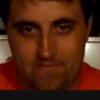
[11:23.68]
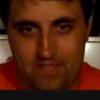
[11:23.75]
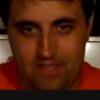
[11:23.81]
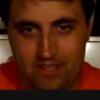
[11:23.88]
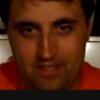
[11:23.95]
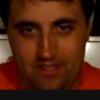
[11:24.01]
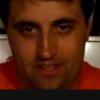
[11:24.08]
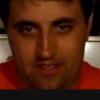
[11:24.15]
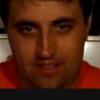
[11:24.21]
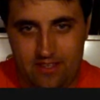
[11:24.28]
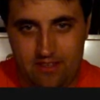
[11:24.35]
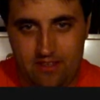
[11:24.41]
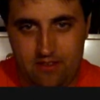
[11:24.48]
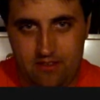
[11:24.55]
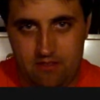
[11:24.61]

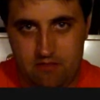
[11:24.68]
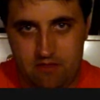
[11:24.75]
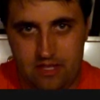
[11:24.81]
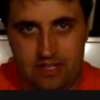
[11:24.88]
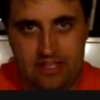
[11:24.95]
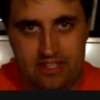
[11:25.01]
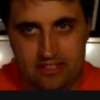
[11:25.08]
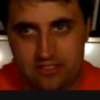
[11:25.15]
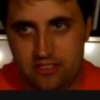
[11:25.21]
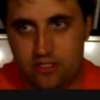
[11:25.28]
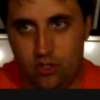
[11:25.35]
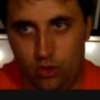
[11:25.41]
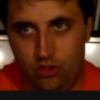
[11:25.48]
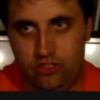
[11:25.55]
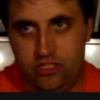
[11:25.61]
and it's
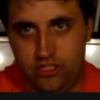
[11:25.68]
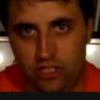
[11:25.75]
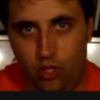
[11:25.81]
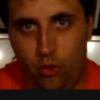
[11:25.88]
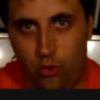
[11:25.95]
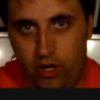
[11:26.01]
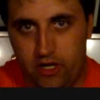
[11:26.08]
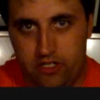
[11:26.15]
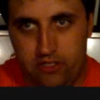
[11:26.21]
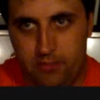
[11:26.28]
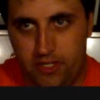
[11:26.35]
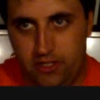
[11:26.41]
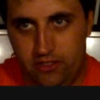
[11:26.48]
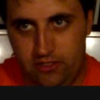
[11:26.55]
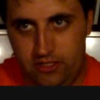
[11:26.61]
called Snowwatch
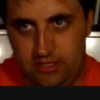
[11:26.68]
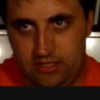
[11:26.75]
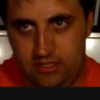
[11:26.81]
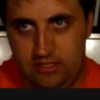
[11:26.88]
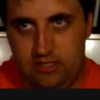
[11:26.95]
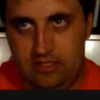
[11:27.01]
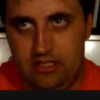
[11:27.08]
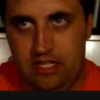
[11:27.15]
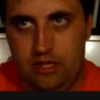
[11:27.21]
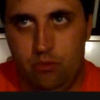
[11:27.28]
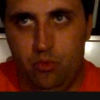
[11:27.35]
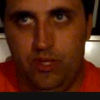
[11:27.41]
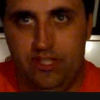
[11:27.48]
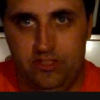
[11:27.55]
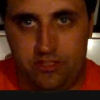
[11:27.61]
because it's in
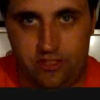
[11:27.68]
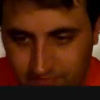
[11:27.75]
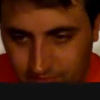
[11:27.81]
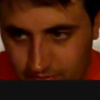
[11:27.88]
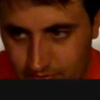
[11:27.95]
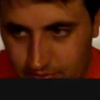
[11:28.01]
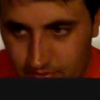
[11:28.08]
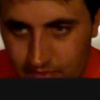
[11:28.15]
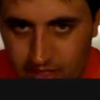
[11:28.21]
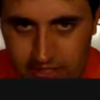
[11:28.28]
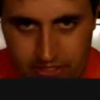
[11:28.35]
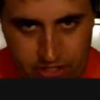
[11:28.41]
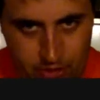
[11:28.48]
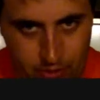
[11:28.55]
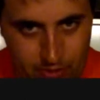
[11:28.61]
winter.
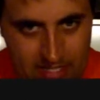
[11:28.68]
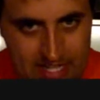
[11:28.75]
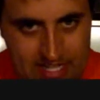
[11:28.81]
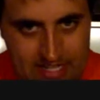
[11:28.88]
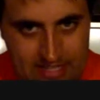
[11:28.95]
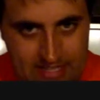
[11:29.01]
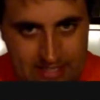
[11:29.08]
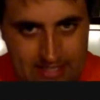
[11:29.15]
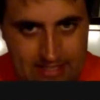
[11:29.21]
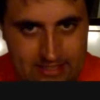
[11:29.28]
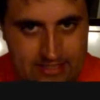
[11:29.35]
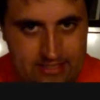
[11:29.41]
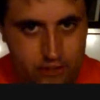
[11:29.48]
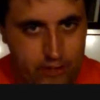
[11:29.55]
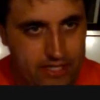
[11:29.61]
So he
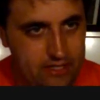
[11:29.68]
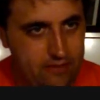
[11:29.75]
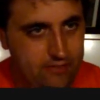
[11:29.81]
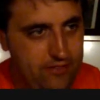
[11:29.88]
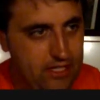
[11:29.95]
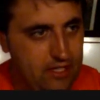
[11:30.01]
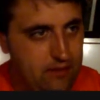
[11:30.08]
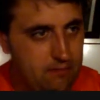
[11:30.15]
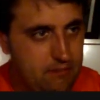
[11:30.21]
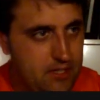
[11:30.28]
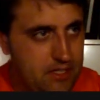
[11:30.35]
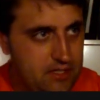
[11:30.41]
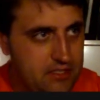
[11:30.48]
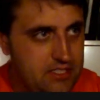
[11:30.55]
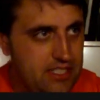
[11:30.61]
is trying to film
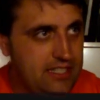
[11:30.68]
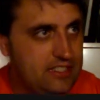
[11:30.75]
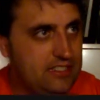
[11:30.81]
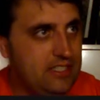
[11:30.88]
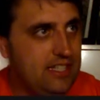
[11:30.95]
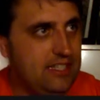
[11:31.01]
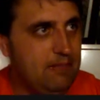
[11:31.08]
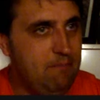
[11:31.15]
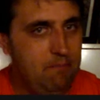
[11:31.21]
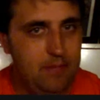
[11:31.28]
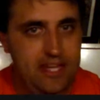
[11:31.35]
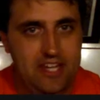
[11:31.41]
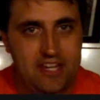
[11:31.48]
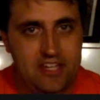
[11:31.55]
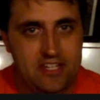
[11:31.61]
scenes at the
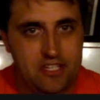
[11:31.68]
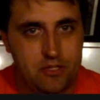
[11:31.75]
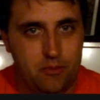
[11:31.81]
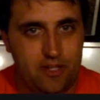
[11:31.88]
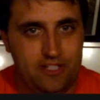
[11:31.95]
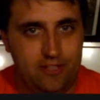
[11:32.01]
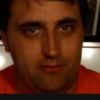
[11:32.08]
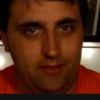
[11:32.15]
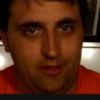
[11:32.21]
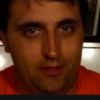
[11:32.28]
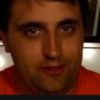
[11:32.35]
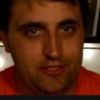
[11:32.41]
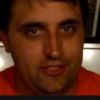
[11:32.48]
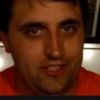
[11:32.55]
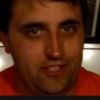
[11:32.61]
beach where it's full of
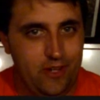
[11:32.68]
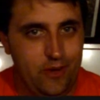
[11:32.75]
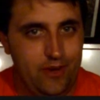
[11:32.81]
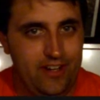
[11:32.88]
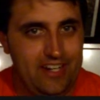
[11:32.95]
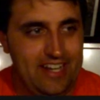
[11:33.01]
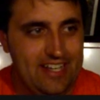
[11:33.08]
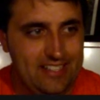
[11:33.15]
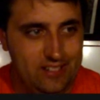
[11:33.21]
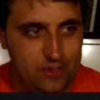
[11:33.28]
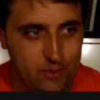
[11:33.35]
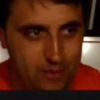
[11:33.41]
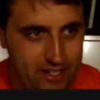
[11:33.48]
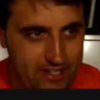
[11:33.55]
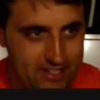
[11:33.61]
snow, and he has to
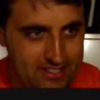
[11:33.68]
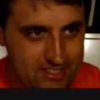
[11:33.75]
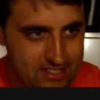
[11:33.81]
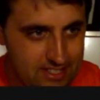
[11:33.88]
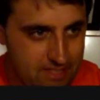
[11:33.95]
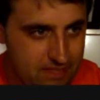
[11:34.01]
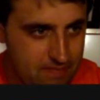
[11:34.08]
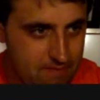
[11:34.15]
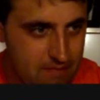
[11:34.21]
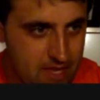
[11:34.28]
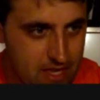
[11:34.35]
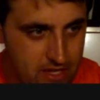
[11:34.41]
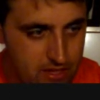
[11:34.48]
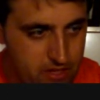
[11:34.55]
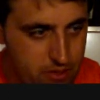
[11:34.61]
wear this
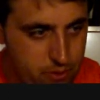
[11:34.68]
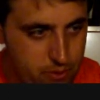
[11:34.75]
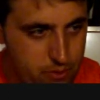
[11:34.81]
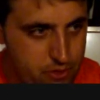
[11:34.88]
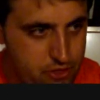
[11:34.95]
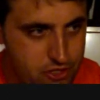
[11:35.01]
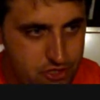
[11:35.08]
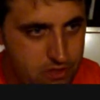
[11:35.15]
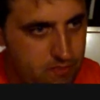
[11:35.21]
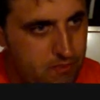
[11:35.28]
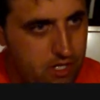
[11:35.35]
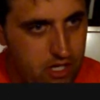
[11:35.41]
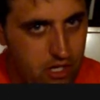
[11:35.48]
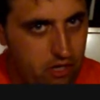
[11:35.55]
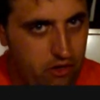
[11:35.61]
huge
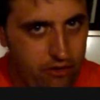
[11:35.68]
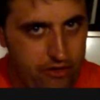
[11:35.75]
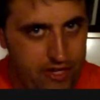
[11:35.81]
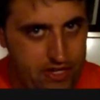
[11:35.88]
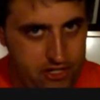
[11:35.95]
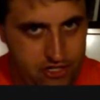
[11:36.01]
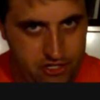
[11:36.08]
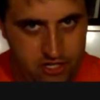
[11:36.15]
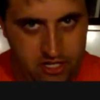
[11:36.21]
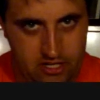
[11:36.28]
orange